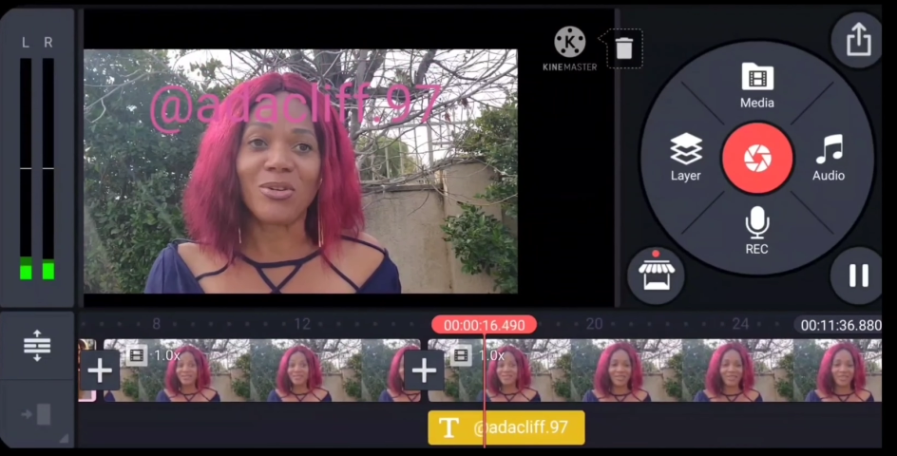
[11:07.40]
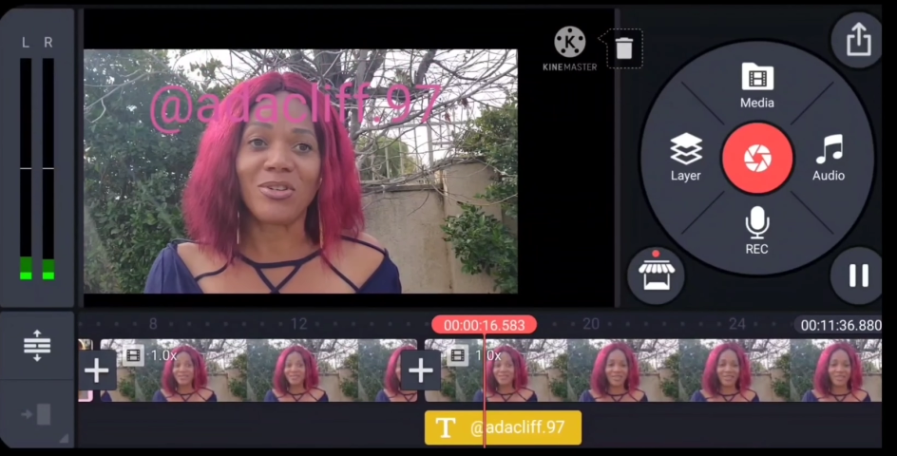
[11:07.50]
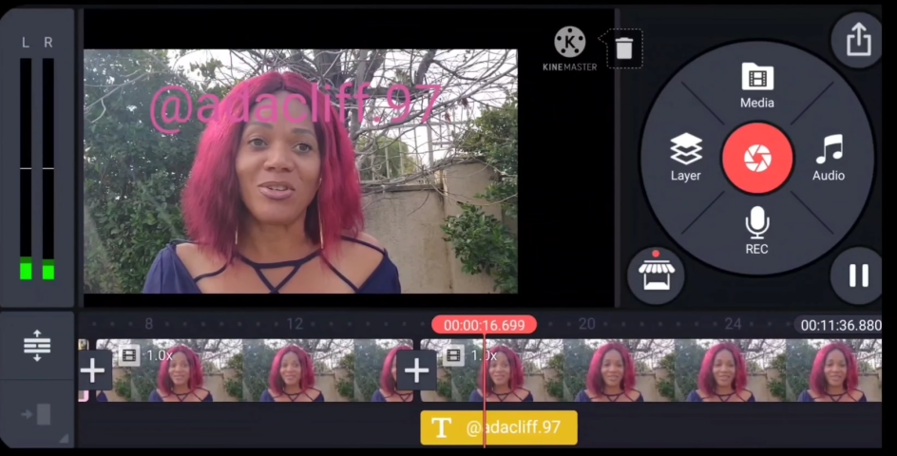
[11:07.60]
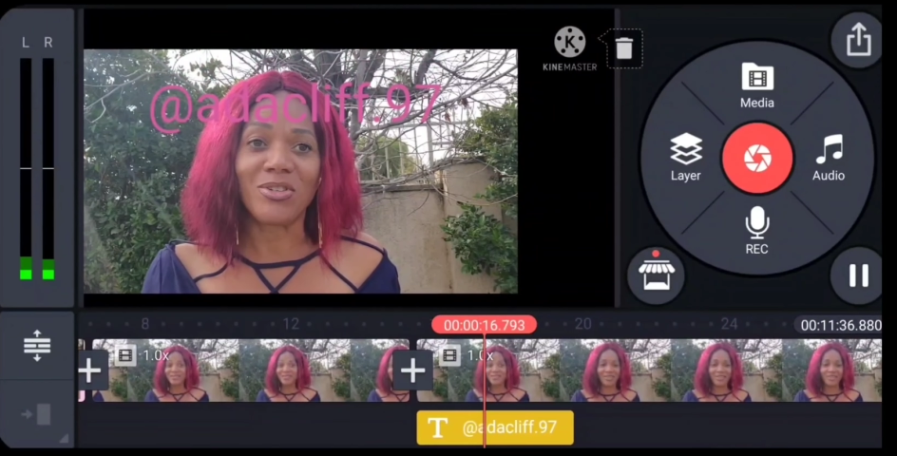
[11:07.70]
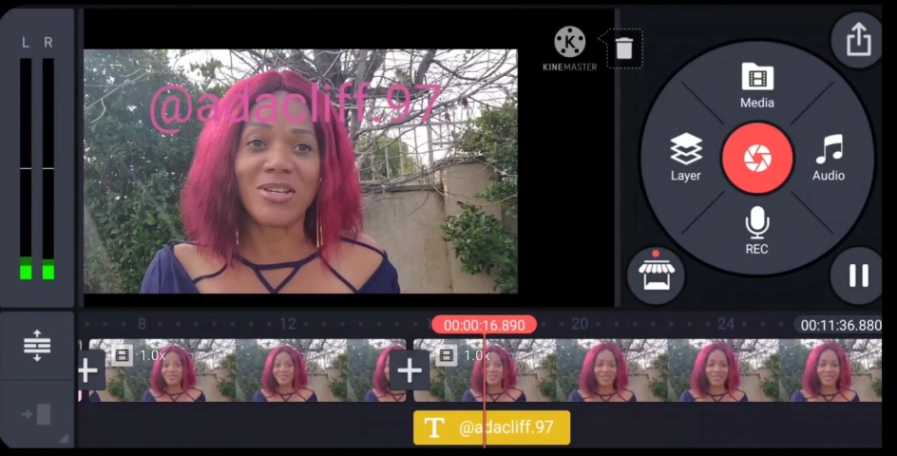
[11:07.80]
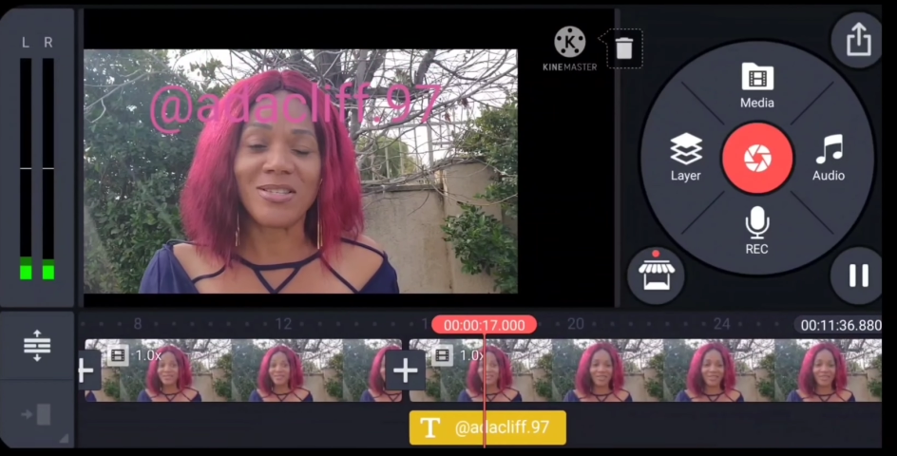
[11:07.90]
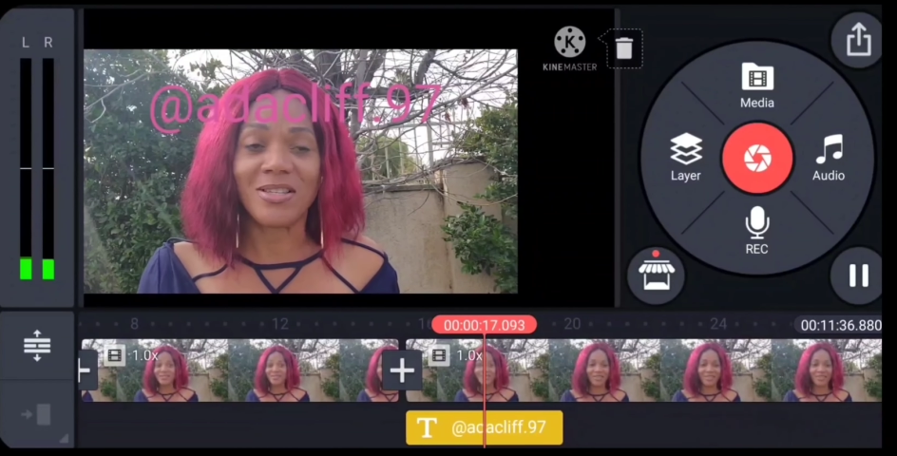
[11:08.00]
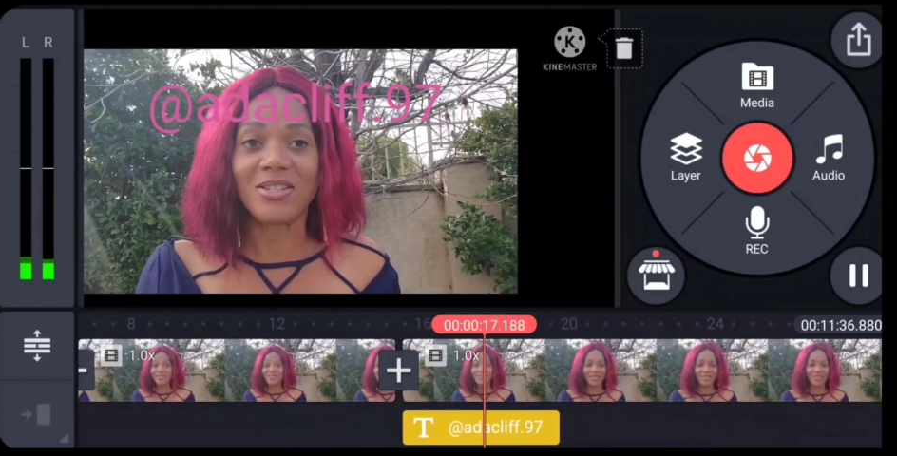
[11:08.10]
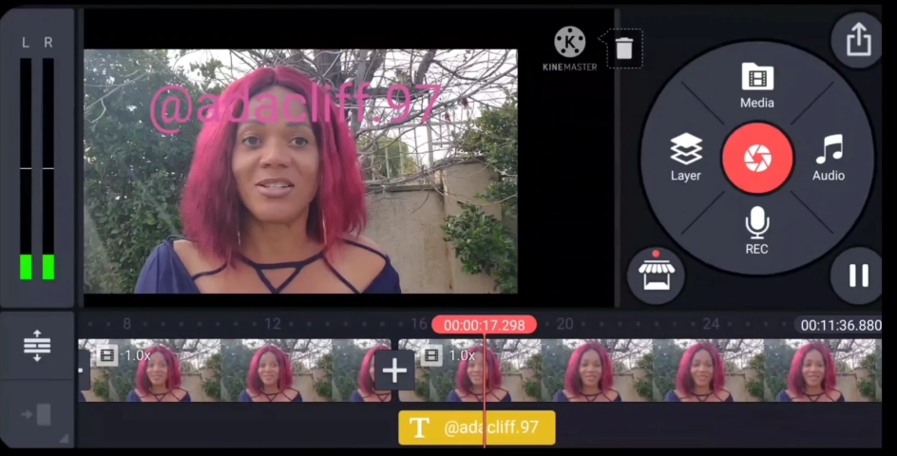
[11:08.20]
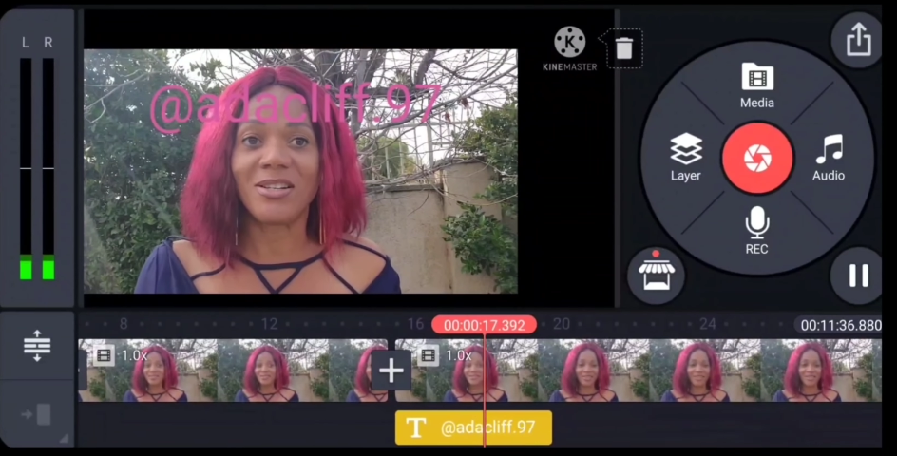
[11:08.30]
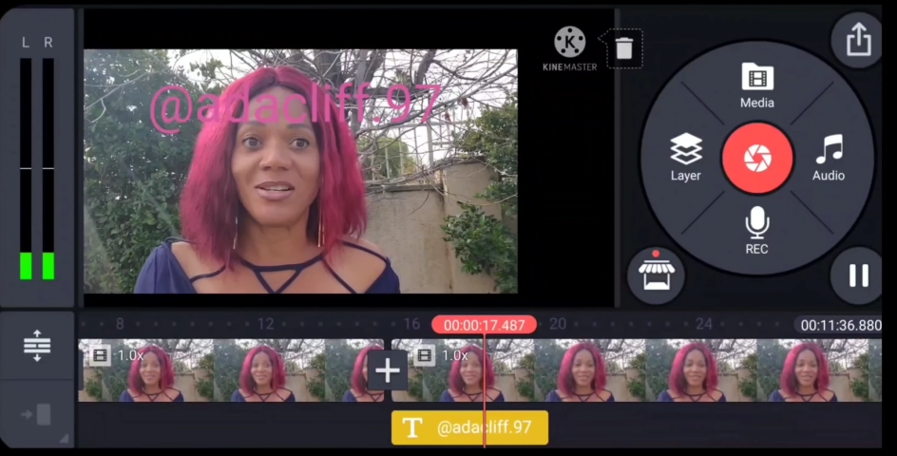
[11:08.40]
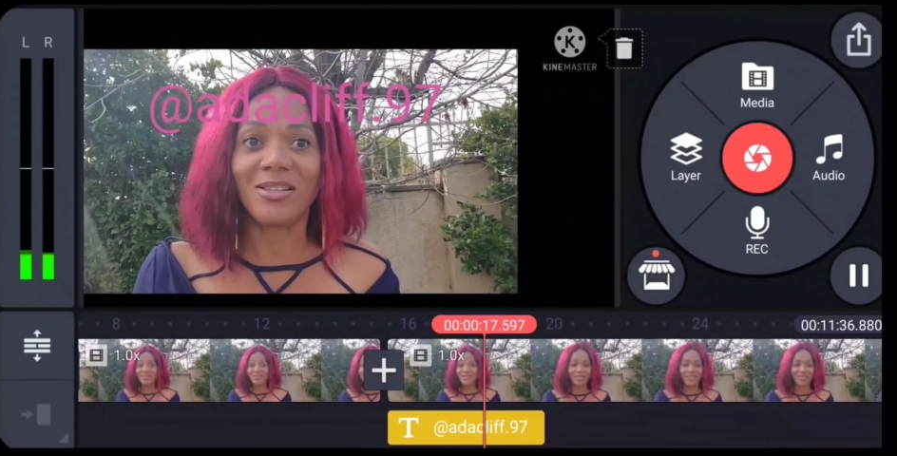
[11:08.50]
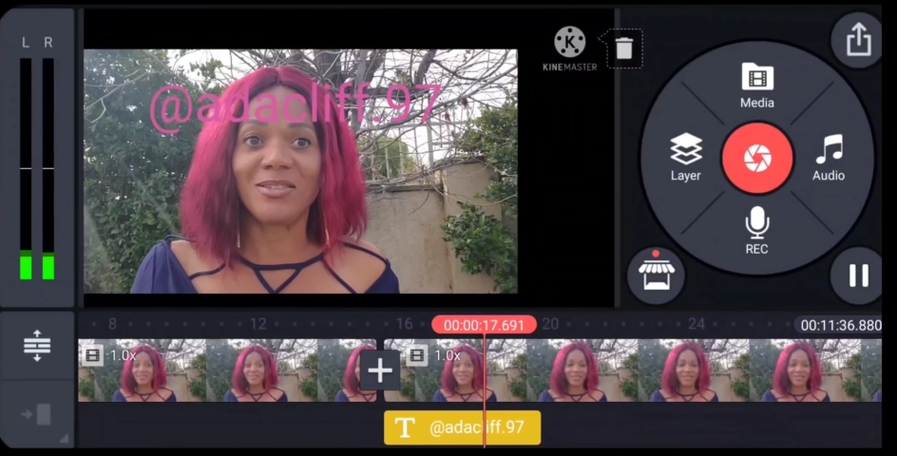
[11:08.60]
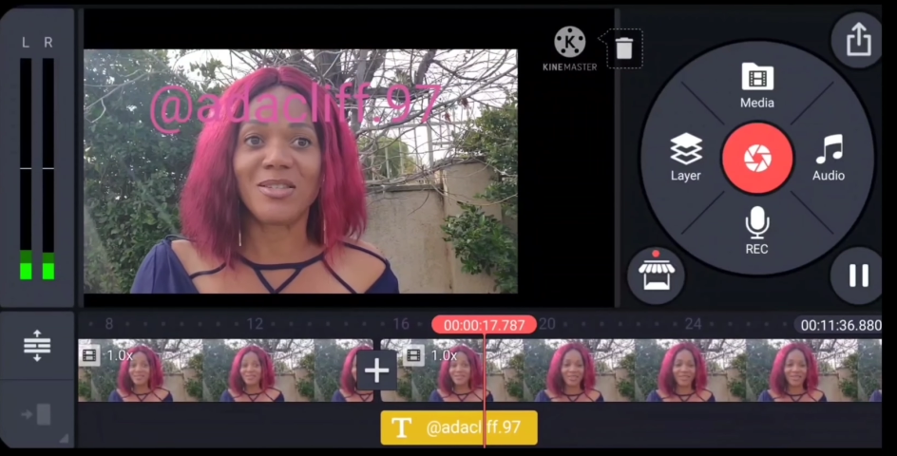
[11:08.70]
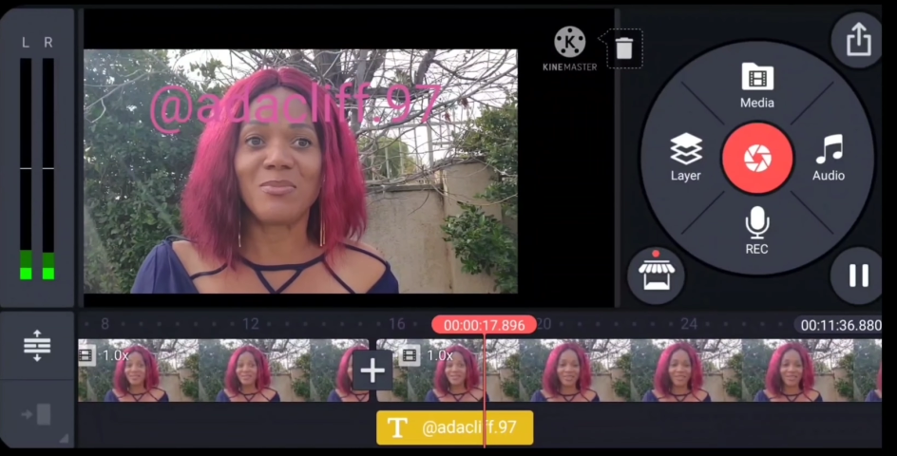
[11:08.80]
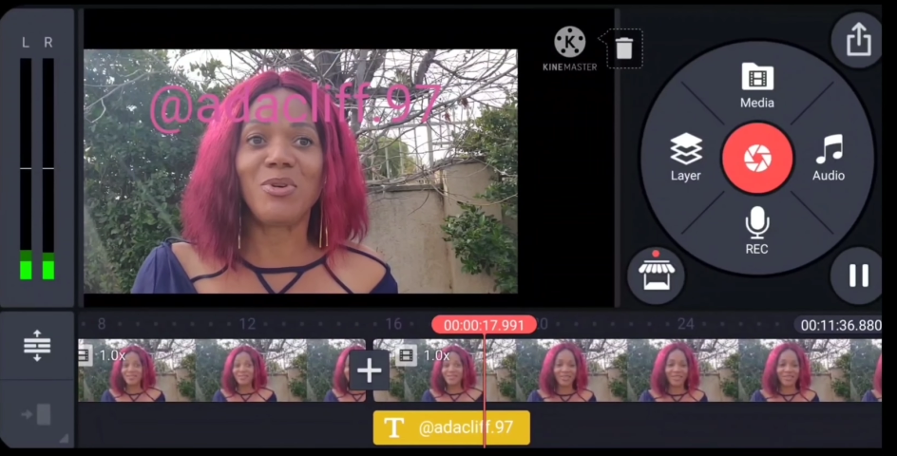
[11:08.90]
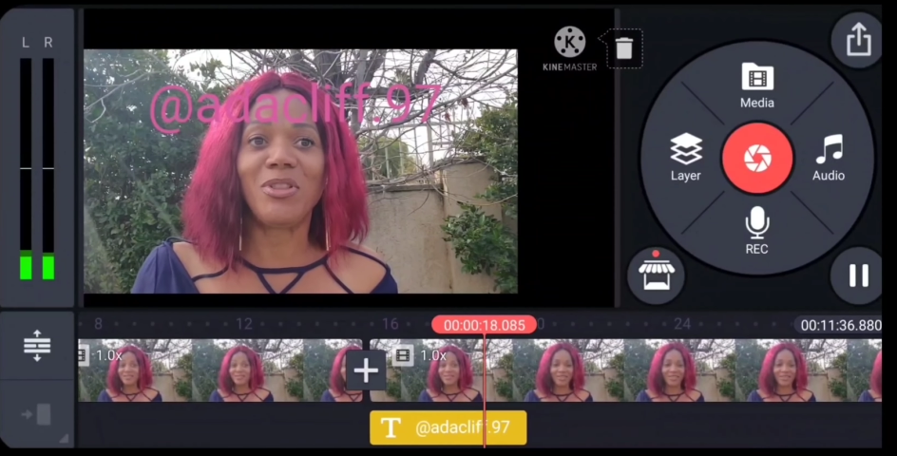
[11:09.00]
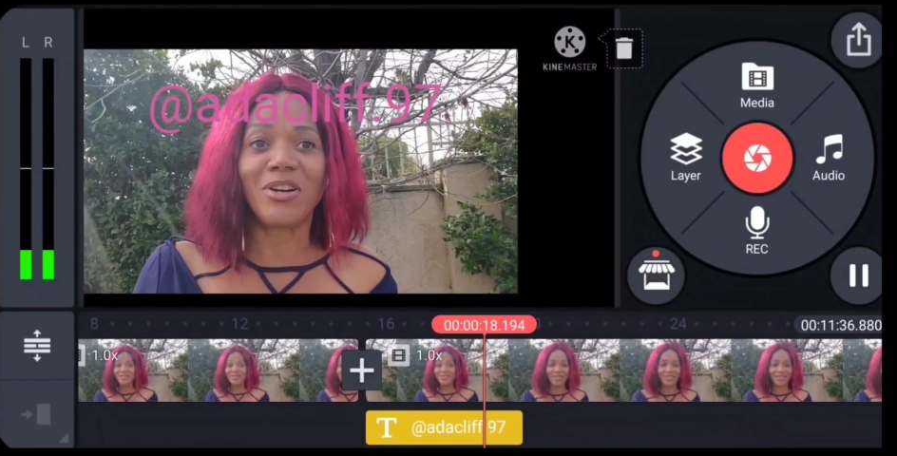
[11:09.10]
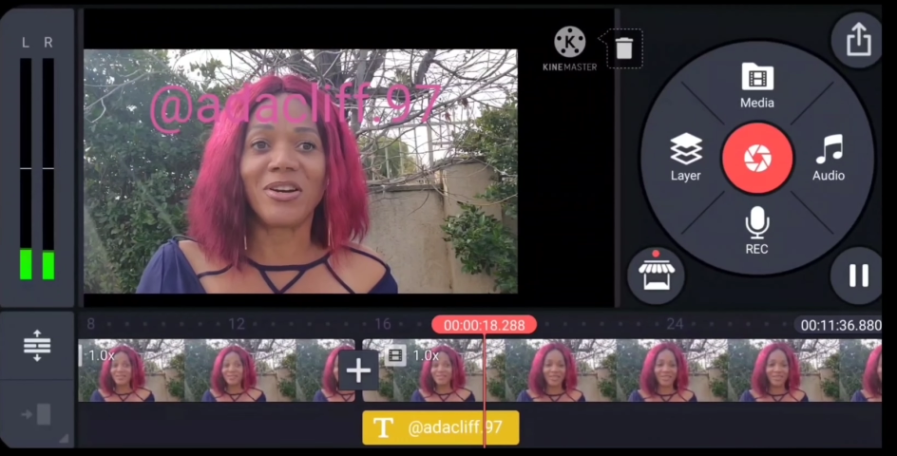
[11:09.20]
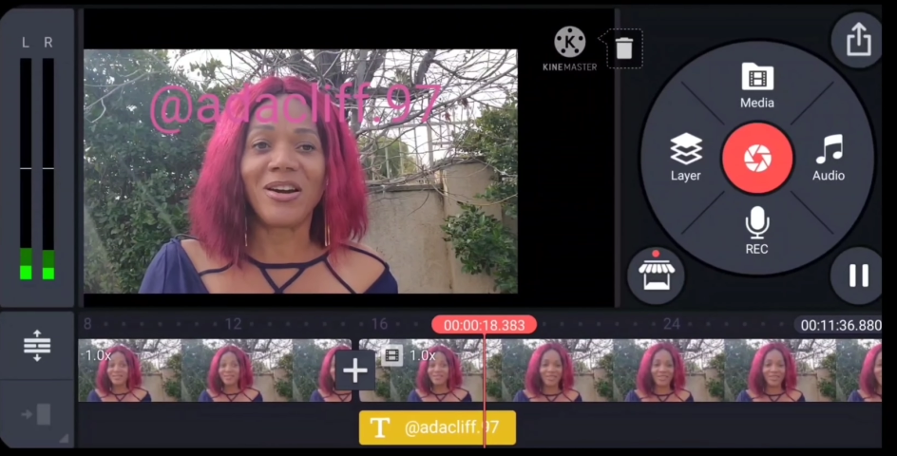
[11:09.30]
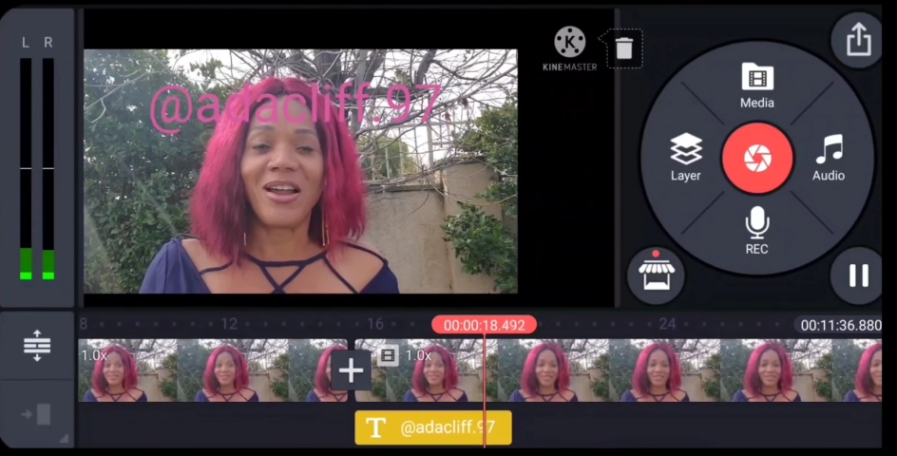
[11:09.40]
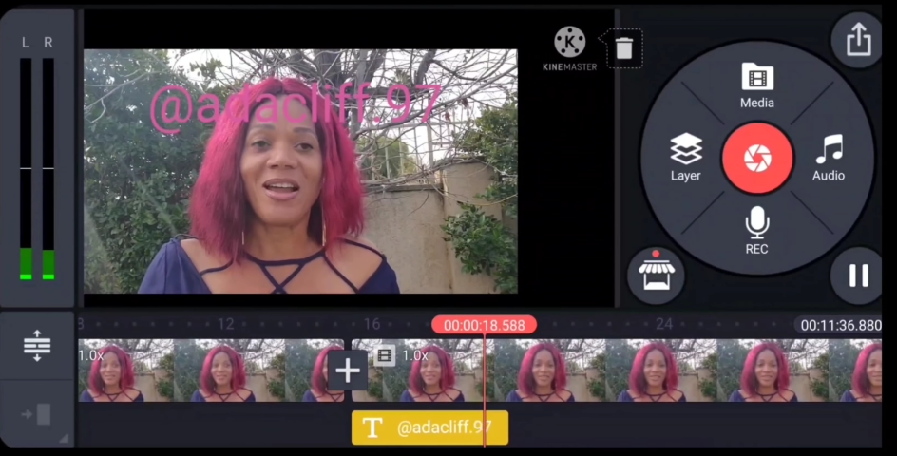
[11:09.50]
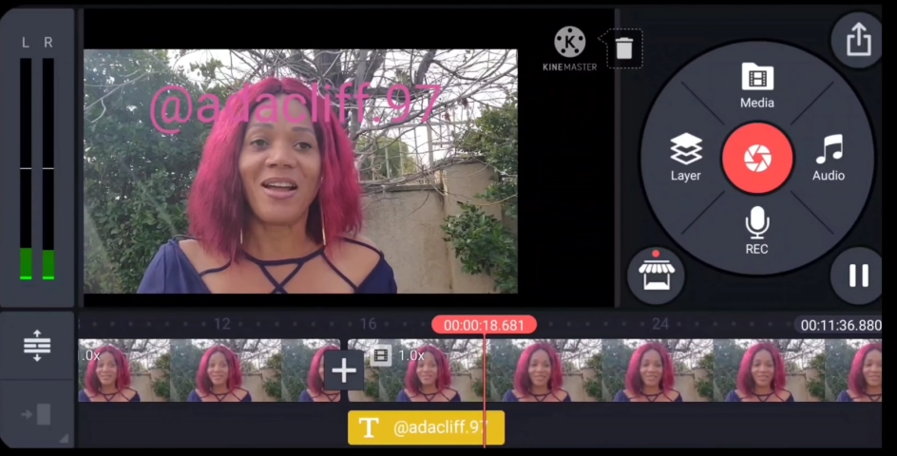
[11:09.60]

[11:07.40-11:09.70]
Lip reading: your transition a little smoother